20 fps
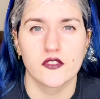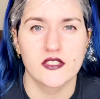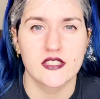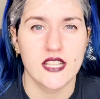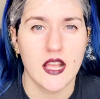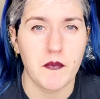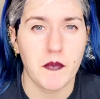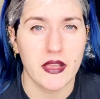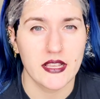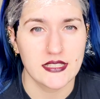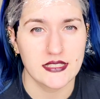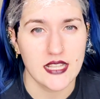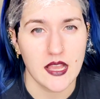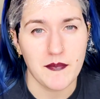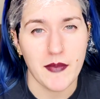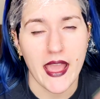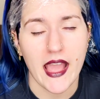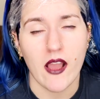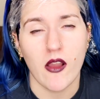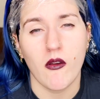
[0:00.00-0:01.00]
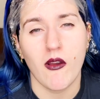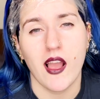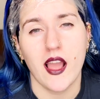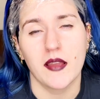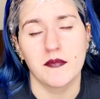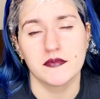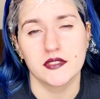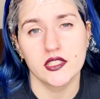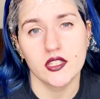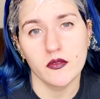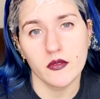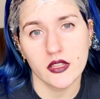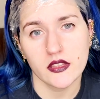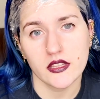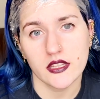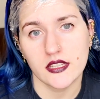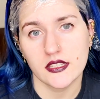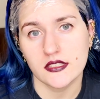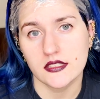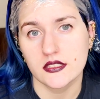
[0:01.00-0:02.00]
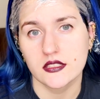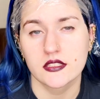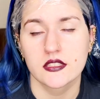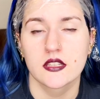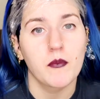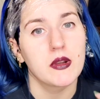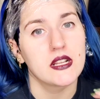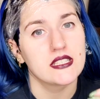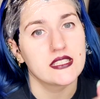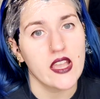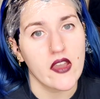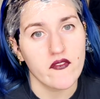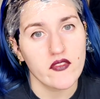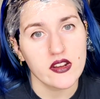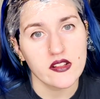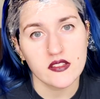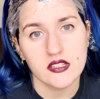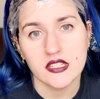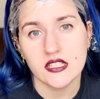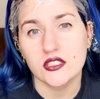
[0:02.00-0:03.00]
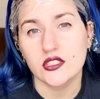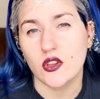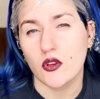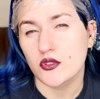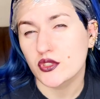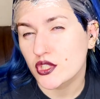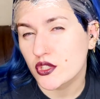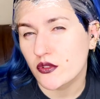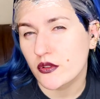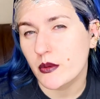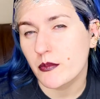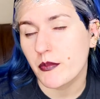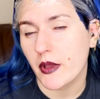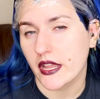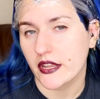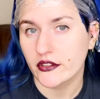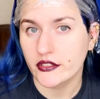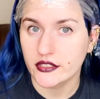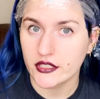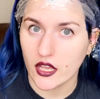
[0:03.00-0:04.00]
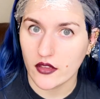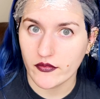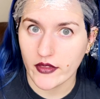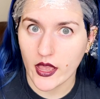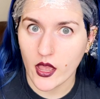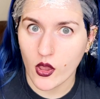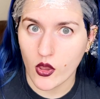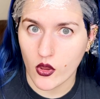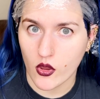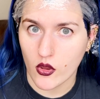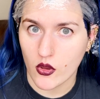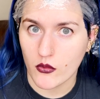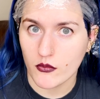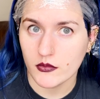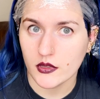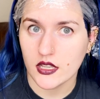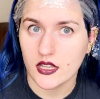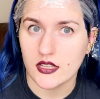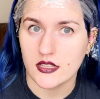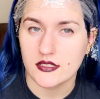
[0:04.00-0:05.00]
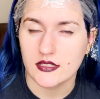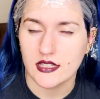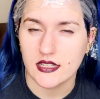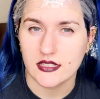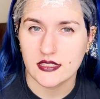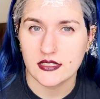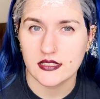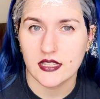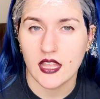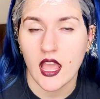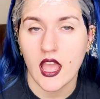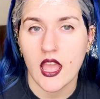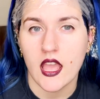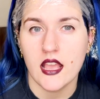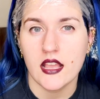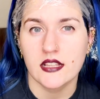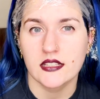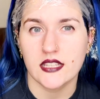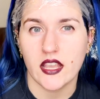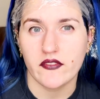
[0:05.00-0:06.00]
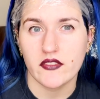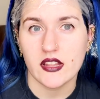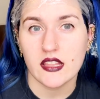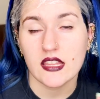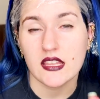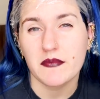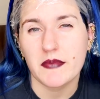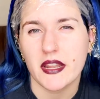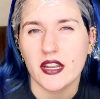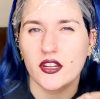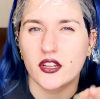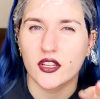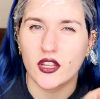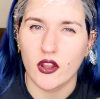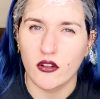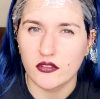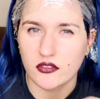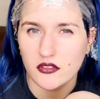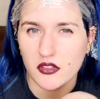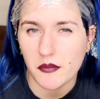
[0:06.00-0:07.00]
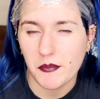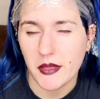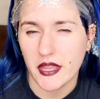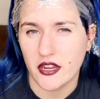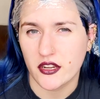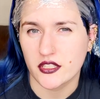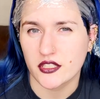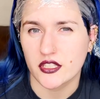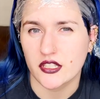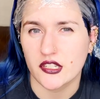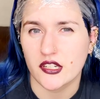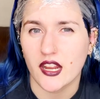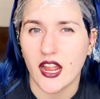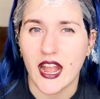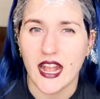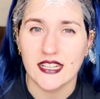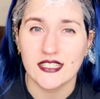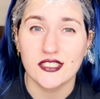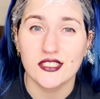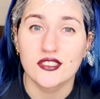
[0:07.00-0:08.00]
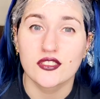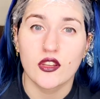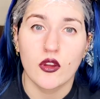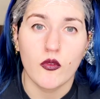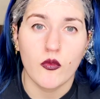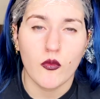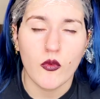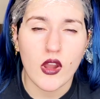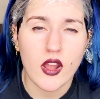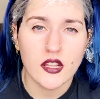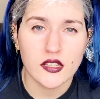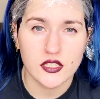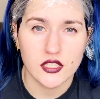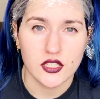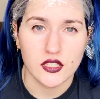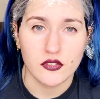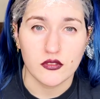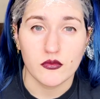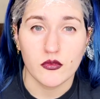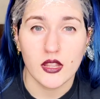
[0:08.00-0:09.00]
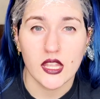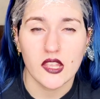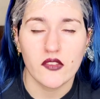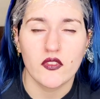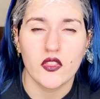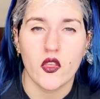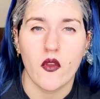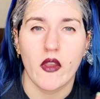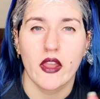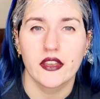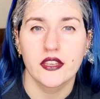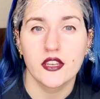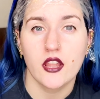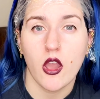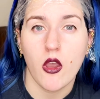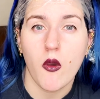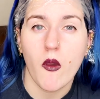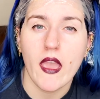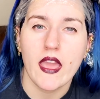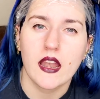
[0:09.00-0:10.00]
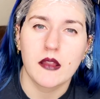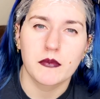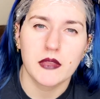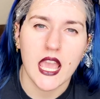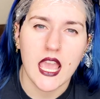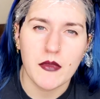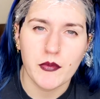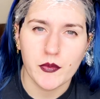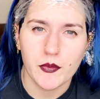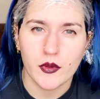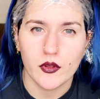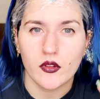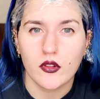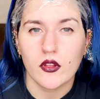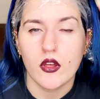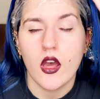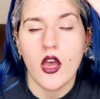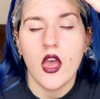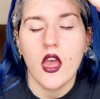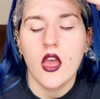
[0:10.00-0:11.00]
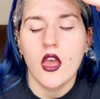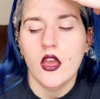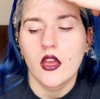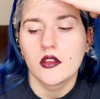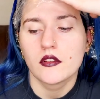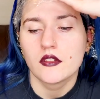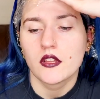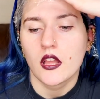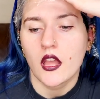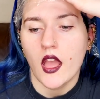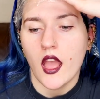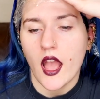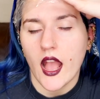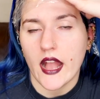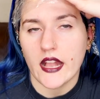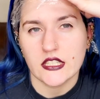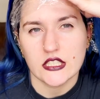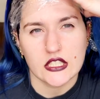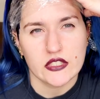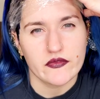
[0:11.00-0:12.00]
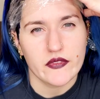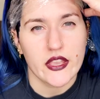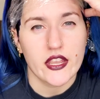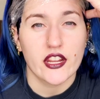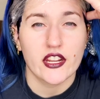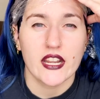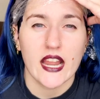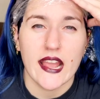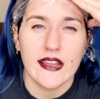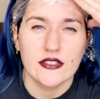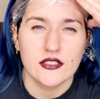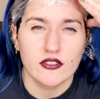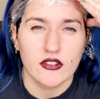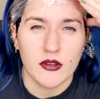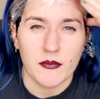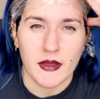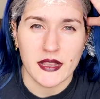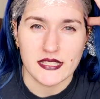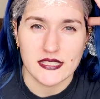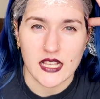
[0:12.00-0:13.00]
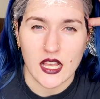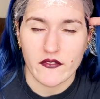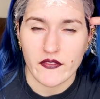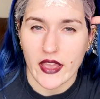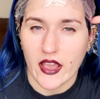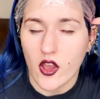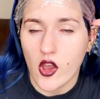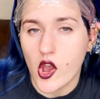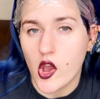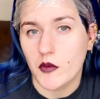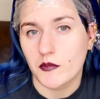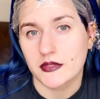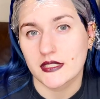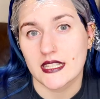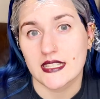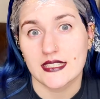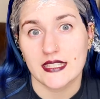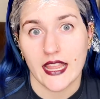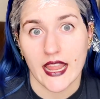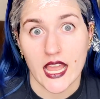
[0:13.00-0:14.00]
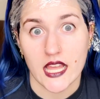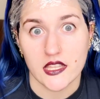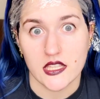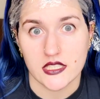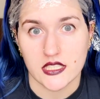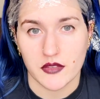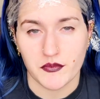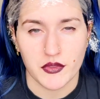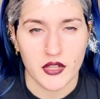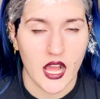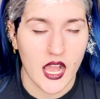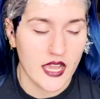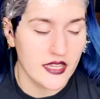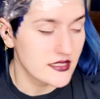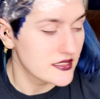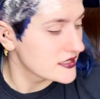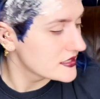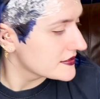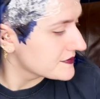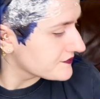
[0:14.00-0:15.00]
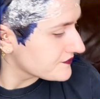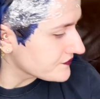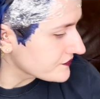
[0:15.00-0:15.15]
step by step how I'm doing this but definitely don't do it by yourself at home because it's definitely better to go to a piercer. I just don't want to, even though I know and I'm capable. I just figured I'd do it myself at home since I had the supplies.